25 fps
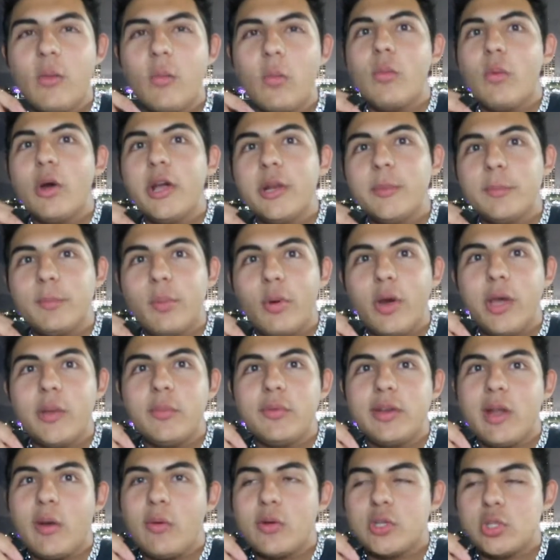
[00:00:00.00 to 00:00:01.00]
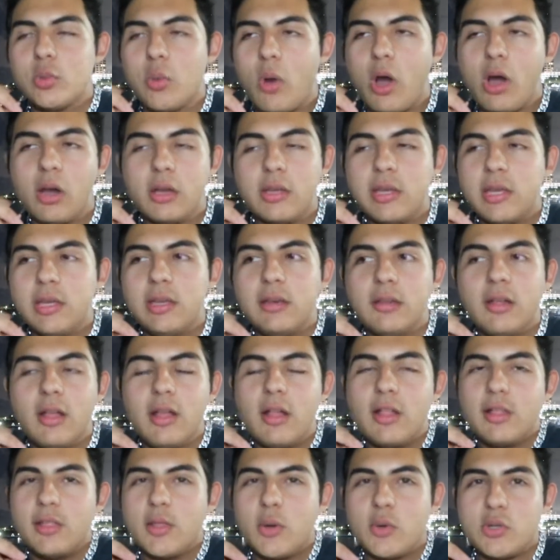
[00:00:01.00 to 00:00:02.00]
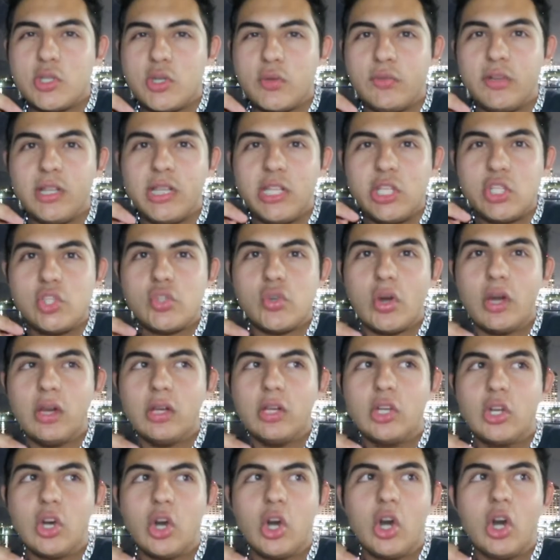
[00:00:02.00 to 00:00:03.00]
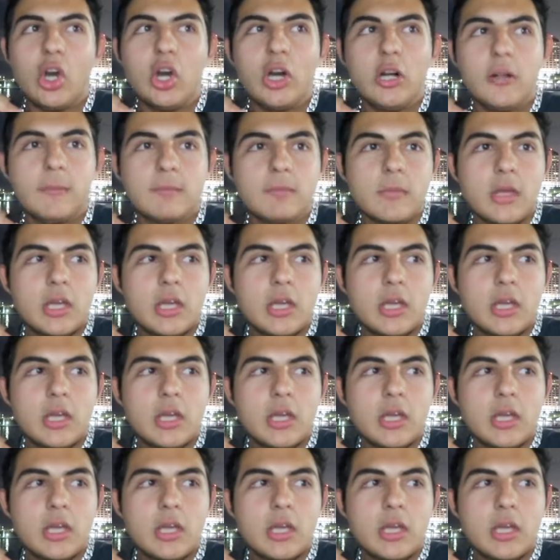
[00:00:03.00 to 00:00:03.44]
at one point when I was walking, there was a really drunk girl.